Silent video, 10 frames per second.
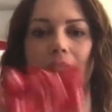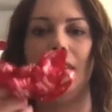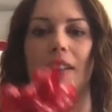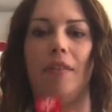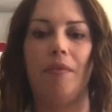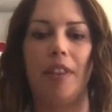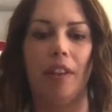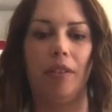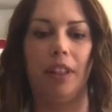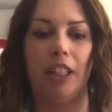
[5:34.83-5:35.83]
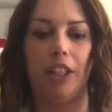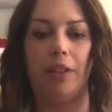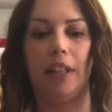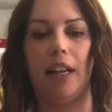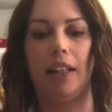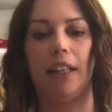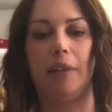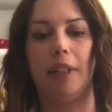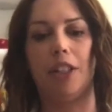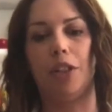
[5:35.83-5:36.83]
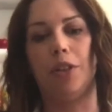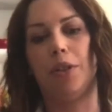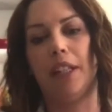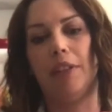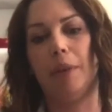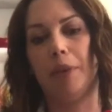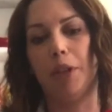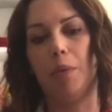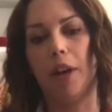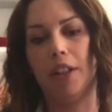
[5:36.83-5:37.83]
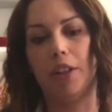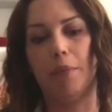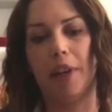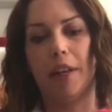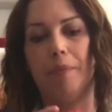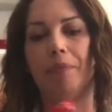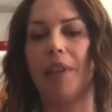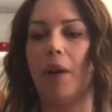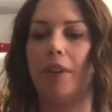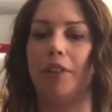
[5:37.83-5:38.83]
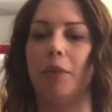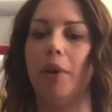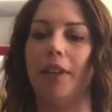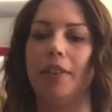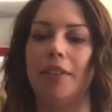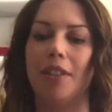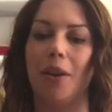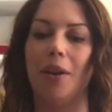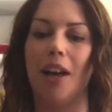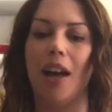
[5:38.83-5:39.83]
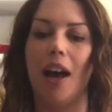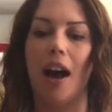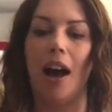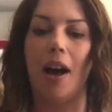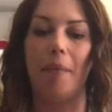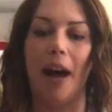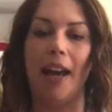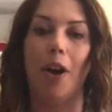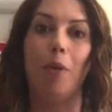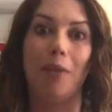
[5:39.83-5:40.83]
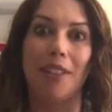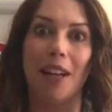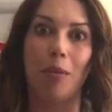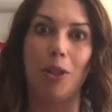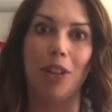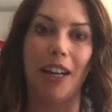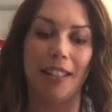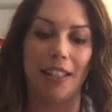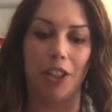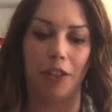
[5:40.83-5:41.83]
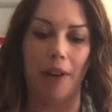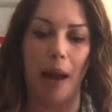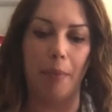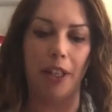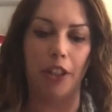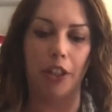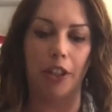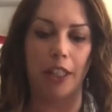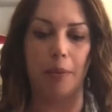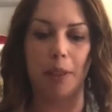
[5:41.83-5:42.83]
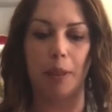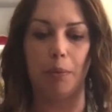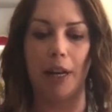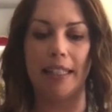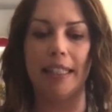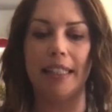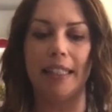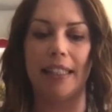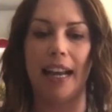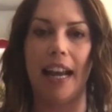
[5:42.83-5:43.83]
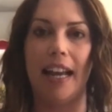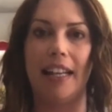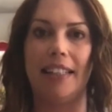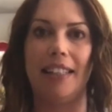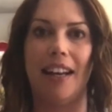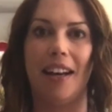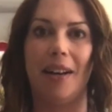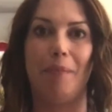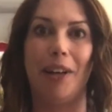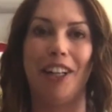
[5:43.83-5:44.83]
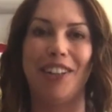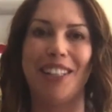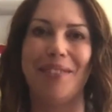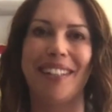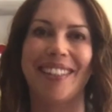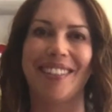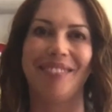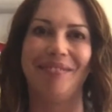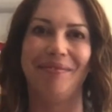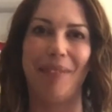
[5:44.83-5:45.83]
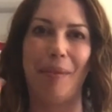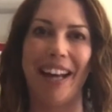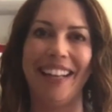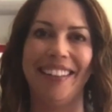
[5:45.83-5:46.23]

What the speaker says: And they're really cute. And I like because you can use any ribbon you want. You can make them however you want. So I hope this helps you guys as you're wrapping your Christmas presents. And Merry Christmas. Bye-bye.